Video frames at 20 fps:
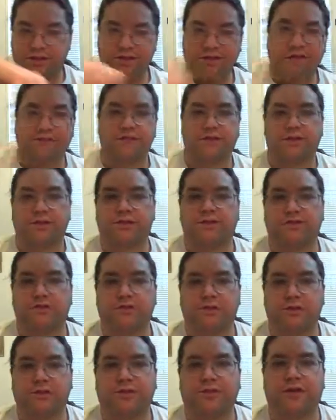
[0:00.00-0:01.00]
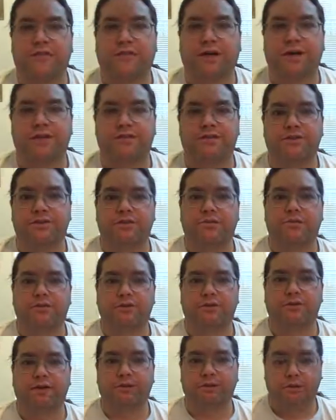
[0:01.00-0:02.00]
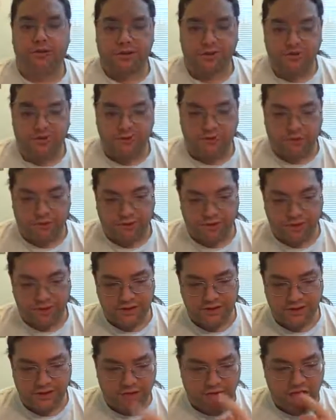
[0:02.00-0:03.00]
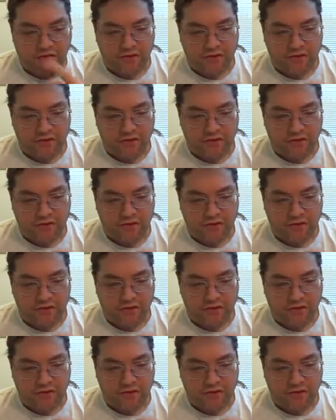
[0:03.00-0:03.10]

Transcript: stuff to control different devices. You can program to control things.